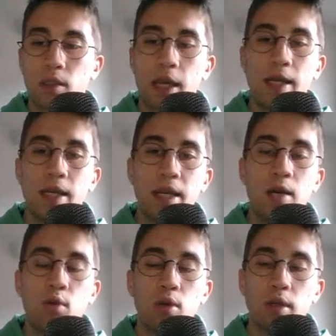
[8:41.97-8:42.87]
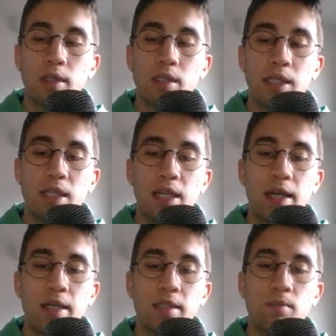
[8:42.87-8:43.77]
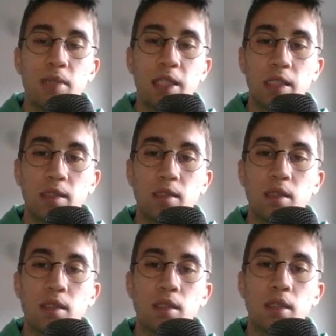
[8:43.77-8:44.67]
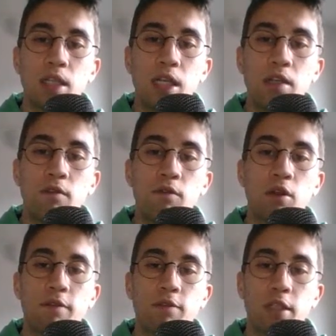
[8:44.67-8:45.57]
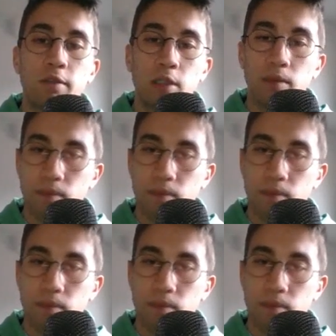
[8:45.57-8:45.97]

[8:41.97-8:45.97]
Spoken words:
And now the king hunt begins. King for f7.